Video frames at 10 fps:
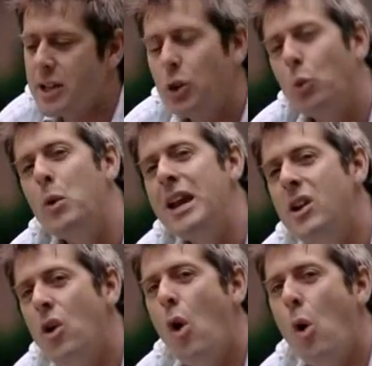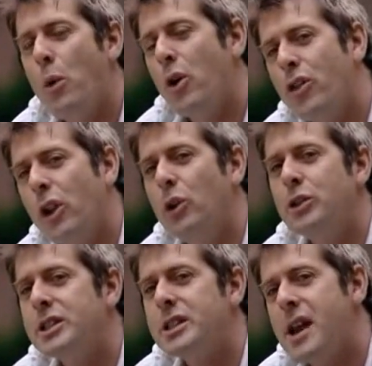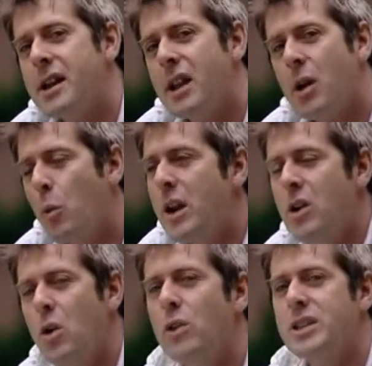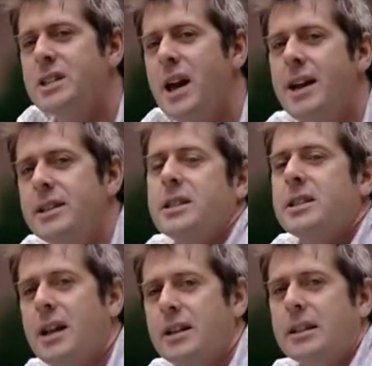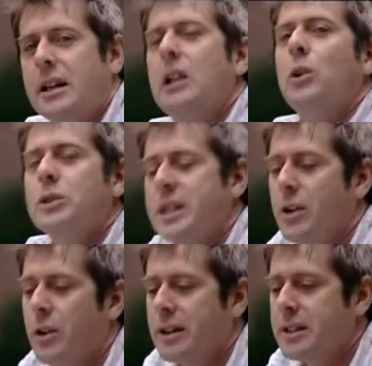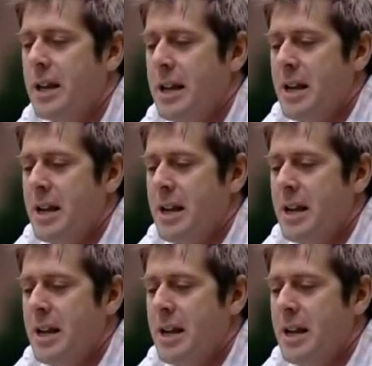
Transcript: says, look, we know we're on the losing side now. We know the science is starting to close in on us.